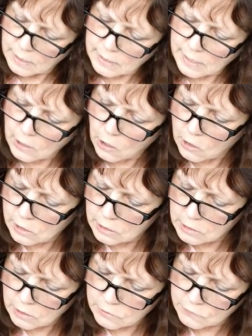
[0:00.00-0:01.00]
And I heard
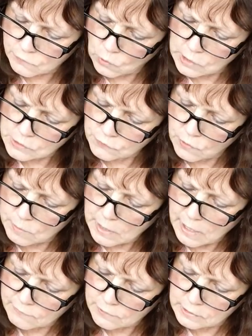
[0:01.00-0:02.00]
another voice from
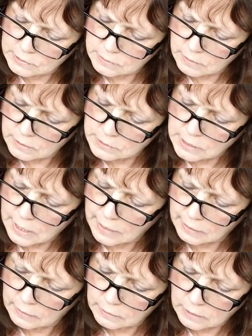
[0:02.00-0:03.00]
heaven
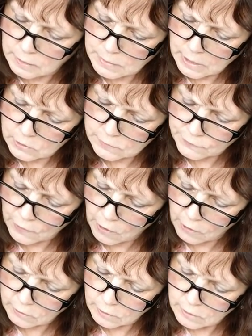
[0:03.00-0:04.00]
saying, Come out of
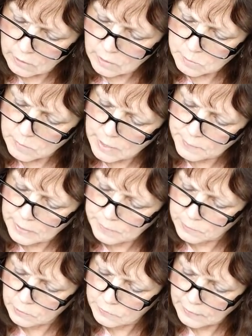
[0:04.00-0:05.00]
her, my
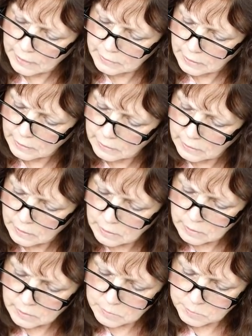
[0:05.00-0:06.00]
people, that ye
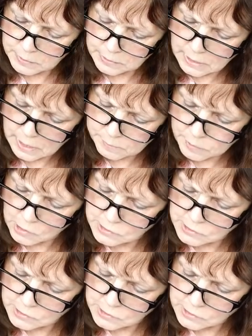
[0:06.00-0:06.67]
be not